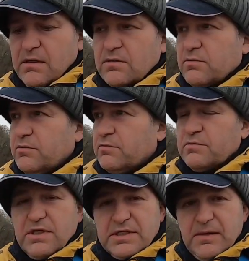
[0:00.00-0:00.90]
So
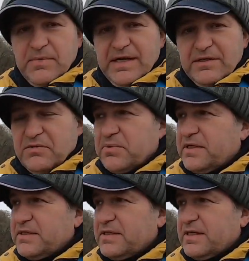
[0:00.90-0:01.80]
let's get baited up
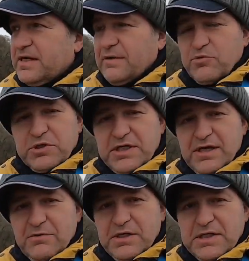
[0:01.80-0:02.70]
and we'll see
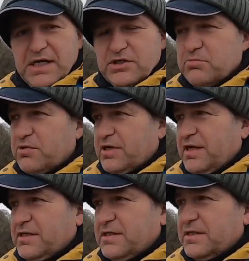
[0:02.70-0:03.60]
how the session
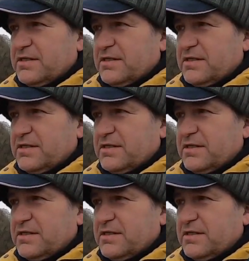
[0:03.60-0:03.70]
progresses.